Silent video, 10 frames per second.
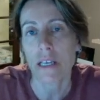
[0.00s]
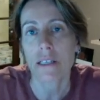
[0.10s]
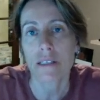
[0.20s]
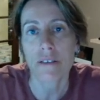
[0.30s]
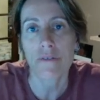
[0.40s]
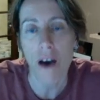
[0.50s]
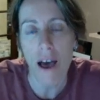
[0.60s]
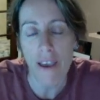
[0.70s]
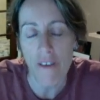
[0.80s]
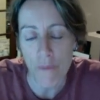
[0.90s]
to
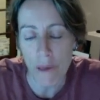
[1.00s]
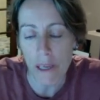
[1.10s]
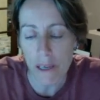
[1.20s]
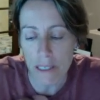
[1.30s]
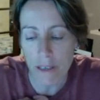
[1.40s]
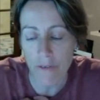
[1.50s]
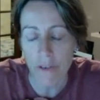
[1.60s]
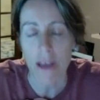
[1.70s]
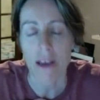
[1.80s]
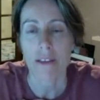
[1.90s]
survive because of
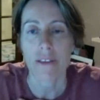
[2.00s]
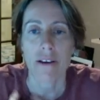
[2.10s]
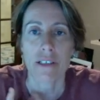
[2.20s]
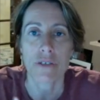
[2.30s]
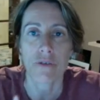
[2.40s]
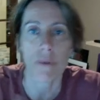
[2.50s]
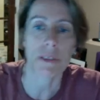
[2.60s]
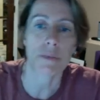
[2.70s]
their disrupted